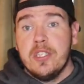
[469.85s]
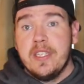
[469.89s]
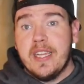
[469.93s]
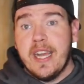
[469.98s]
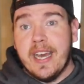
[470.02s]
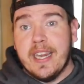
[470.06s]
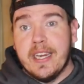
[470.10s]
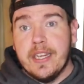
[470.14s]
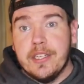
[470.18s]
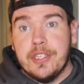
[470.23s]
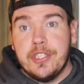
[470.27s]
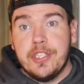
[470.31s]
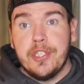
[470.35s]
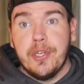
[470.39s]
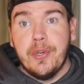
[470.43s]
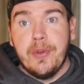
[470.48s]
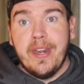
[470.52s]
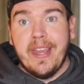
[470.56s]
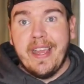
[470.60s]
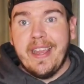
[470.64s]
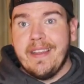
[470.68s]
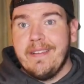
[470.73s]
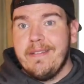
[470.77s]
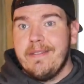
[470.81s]
kind of
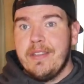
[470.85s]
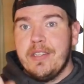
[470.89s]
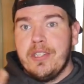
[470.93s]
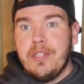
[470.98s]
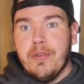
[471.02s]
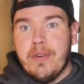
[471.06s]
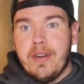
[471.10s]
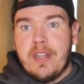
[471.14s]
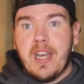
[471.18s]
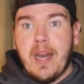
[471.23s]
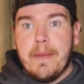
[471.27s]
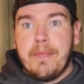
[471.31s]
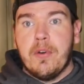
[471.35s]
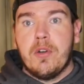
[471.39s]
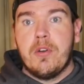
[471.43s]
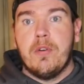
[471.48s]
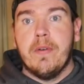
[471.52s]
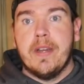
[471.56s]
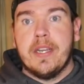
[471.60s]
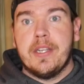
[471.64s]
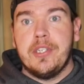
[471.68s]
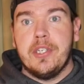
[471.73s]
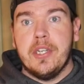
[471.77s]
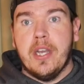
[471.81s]
shooting, do a couple
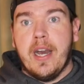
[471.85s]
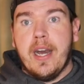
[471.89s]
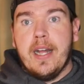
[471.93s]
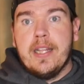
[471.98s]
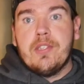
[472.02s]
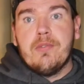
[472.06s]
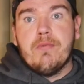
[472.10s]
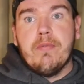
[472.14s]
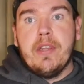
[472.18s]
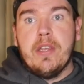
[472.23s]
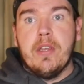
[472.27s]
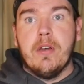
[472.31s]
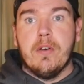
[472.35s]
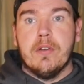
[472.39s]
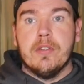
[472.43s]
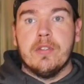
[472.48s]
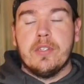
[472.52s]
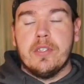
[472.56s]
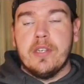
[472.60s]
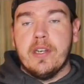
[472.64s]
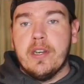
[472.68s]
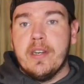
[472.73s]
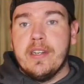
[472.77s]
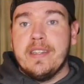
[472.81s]
quick shots,
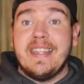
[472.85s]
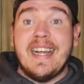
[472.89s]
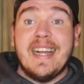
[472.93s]
reholster.